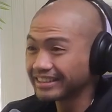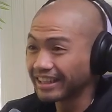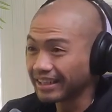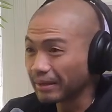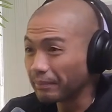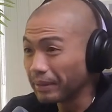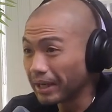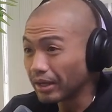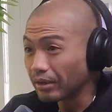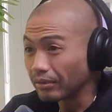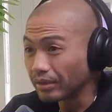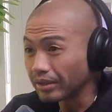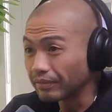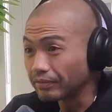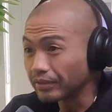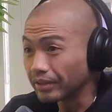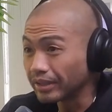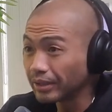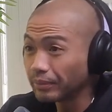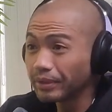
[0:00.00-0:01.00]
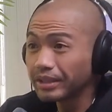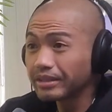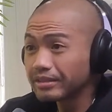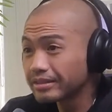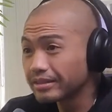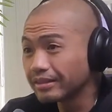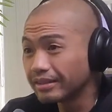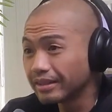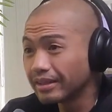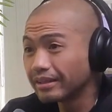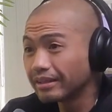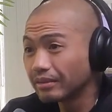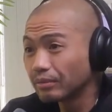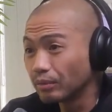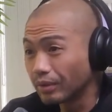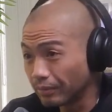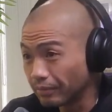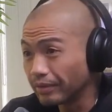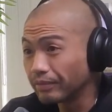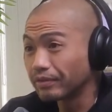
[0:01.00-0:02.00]
like a power lifter. He went to Syndicate
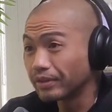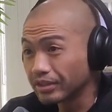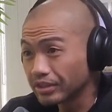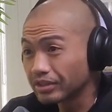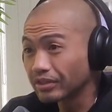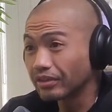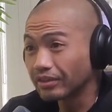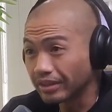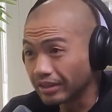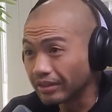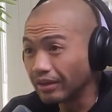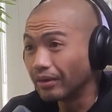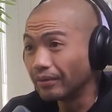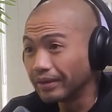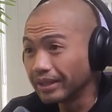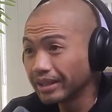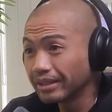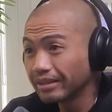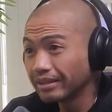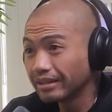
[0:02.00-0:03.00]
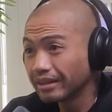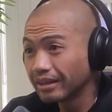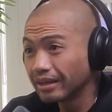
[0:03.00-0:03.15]
when we first started going,